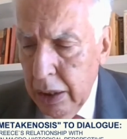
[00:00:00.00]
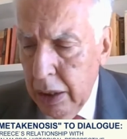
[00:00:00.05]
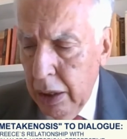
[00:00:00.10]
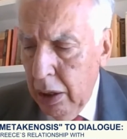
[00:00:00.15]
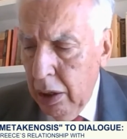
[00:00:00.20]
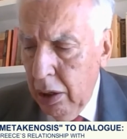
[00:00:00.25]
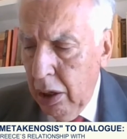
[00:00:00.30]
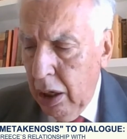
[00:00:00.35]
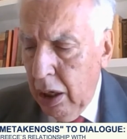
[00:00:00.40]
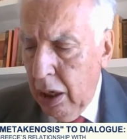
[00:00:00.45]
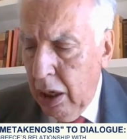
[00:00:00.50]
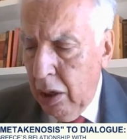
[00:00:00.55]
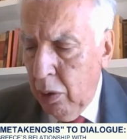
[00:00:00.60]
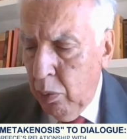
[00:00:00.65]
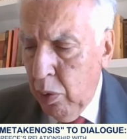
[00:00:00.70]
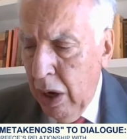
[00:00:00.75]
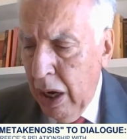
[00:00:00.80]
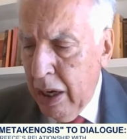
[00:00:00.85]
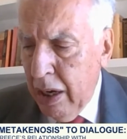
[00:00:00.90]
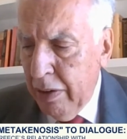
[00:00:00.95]

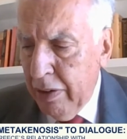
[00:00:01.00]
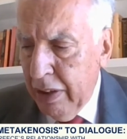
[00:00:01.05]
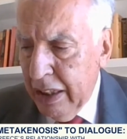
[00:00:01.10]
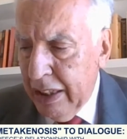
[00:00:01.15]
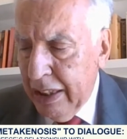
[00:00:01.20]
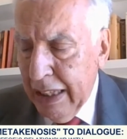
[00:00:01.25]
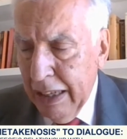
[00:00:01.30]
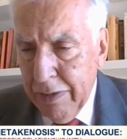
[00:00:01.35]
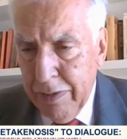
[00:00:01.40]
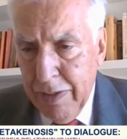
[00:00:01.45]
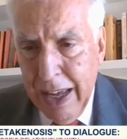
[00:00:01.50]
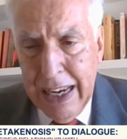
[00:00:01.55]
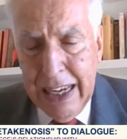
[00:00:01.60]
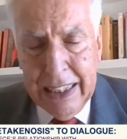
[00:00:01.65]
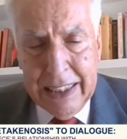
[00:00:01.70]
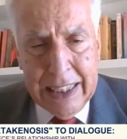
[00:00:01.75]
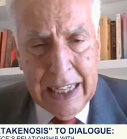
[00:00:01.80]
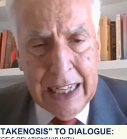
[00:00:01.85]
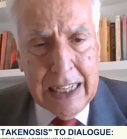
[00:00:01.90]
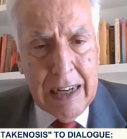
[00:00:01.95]
where very
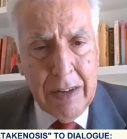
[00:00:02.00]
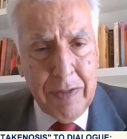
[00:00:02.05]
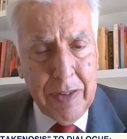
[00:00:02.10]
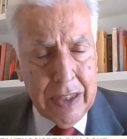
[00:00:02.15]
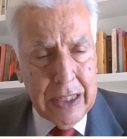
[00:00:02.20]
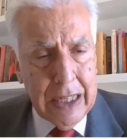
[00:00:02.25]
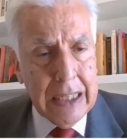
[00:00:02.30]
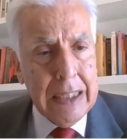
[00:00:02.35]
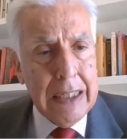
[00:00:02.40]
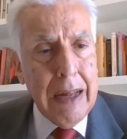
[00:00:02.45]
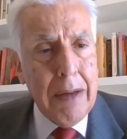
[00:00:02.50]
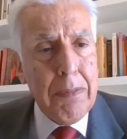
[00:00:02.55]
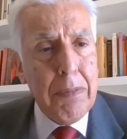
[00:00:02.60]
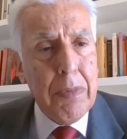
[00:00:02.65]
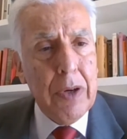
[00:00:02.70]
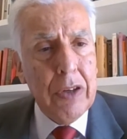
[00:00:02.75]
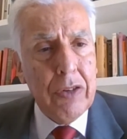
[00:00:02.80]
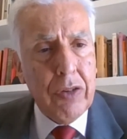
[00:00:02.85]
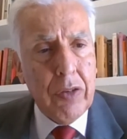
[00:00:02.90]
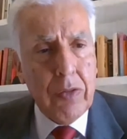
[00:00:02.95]
significant
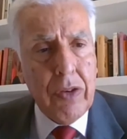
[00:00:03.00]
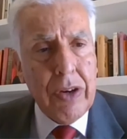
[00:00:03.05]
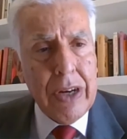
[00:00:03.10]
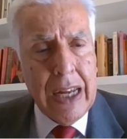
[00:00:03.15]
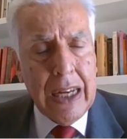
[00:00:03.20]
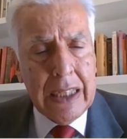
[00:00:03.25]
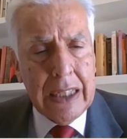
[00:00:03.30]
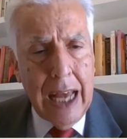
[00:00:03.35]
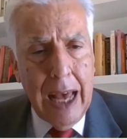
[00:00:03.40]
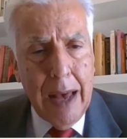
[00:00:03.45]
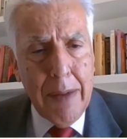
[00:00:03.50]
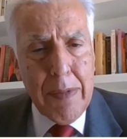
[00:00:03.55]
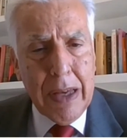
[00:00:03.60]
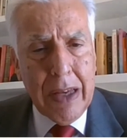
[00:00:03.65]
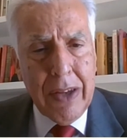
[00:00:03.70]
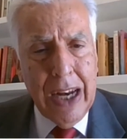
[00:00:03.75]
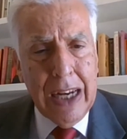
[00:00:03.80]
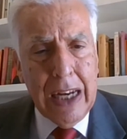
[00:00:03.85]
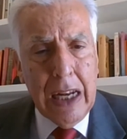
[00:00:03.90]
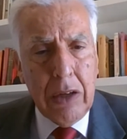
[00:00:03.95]
numbers of Greeks
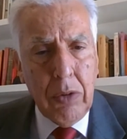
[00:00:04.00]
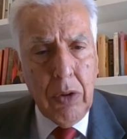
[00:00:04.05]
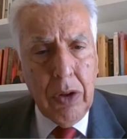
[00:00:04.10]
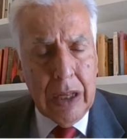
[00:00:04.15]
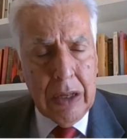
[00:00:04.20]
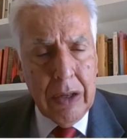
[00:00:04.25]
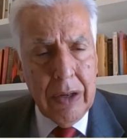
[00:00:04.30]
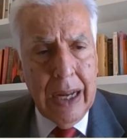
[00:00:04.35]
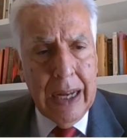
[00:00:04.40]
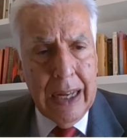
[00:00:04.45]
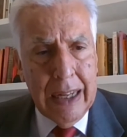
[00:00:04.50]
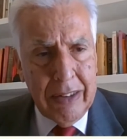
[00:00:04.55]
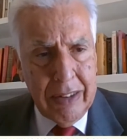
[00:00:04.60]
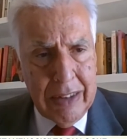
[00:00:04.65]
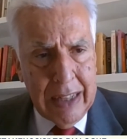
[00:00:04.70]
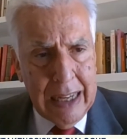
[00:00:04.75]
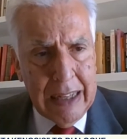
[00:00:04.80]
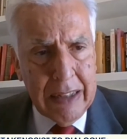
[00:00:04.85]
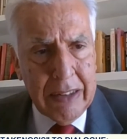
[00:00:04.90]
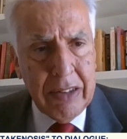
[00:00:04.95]
emigrated to the United
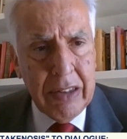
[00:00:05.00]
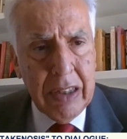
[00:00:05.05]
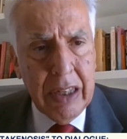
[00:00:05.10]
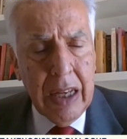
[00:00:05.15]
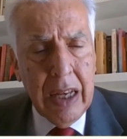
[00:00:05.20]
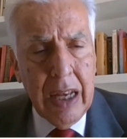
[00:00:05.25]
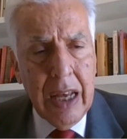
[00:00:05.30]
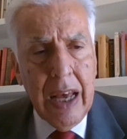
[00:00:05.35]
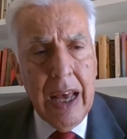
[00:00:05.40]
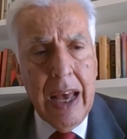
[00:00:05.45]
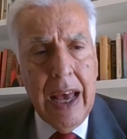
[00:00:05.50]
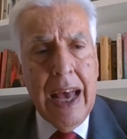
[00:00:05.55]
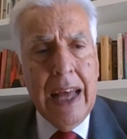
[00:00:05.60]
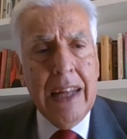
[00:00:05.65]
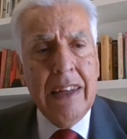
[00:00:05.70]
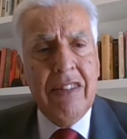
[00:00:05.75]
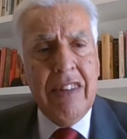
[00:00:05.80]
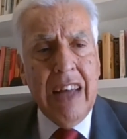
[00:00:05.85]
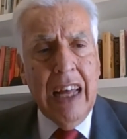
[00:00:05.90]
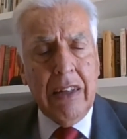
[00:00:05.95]
States and
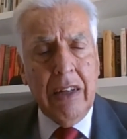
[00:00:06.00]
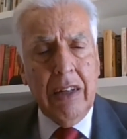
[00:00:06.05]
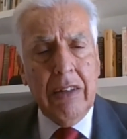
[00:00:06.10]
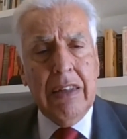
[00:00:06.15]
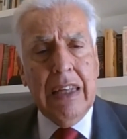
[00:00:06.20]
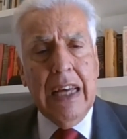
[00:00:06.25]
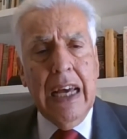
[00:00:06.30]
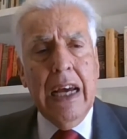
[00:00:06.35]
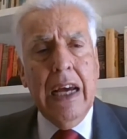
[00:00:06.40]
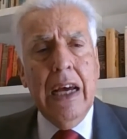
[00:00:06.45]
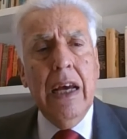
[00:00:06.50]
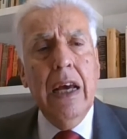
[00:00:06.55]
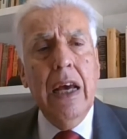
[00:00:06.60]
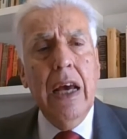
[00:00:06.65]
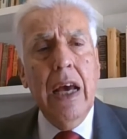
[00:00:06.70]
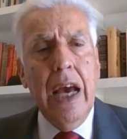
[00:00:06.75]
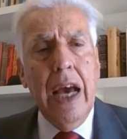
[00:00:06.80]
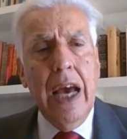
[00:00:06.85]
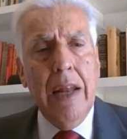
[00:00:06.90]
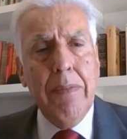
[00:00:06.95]
settled there
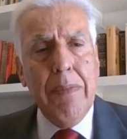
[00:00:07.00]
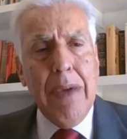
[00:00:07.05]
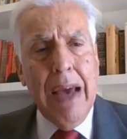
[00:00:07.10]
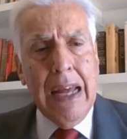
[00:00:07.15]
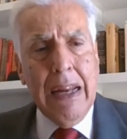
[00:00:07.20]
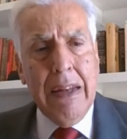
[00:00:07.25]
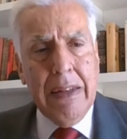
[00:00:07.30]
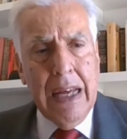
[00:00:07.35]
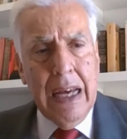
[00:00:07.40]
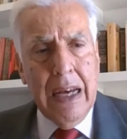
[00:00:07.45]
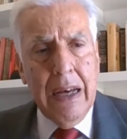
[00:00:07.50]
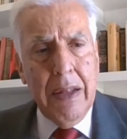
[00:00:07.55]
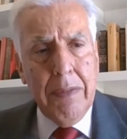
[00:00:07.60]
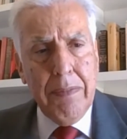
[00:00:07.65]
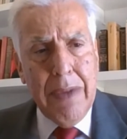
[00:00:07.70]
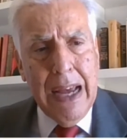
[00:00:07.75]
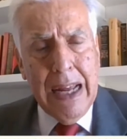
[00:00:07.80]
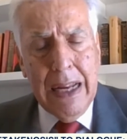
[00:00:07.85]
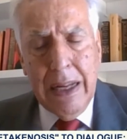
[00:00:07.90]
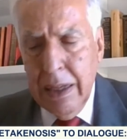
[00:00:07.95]
and made
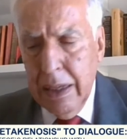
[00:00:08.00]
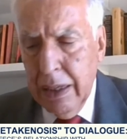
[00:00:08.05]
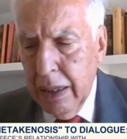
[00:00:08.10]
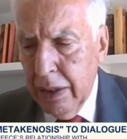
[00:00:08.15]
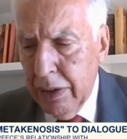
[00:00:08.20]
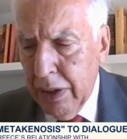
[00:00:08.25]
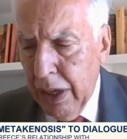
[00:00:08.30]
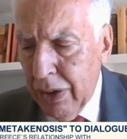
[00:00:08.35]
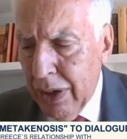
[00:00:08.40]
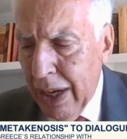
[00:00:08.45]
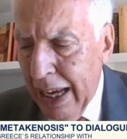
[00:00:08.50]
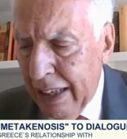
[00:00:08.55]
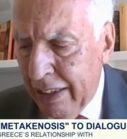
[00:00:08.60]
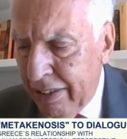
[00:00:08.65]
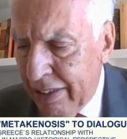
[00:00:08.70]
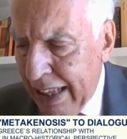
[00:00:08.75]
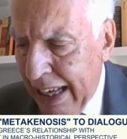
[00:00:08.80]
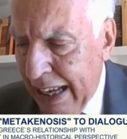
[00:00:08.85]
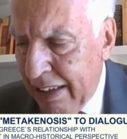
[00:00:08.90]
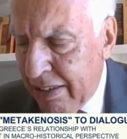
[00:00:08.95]
the United
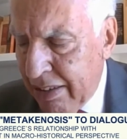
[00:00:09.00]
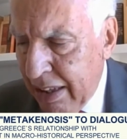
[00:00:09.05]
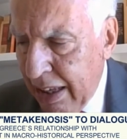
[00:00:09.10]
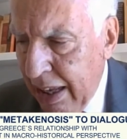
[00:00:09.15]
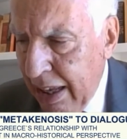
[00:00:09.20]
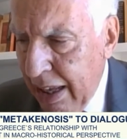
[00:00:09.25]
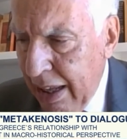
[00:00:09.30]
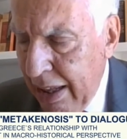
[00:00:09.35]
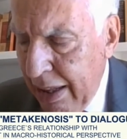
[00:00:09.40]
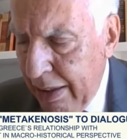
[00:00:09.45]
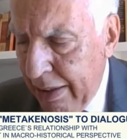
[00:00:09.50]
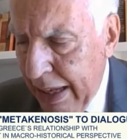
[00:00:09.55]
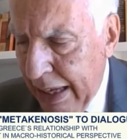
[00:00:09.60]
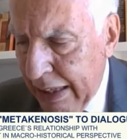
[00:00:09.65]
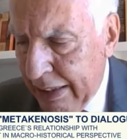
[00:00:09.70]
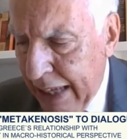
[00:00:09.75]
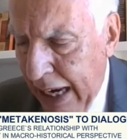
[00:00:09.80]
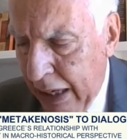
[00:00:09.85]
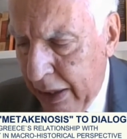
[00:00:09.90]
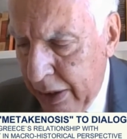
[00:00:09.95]
States their
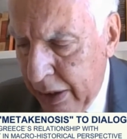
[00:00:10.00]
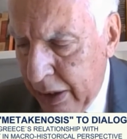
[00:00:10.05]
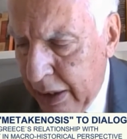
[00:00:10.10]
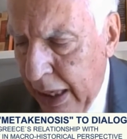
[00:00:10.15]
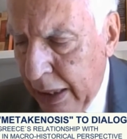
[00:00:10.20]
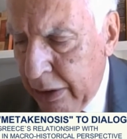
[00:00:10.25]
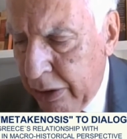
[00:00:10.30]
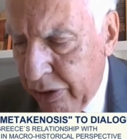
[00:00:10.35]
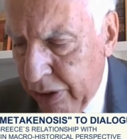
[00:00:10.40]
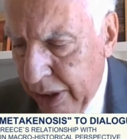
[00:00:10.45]
second country.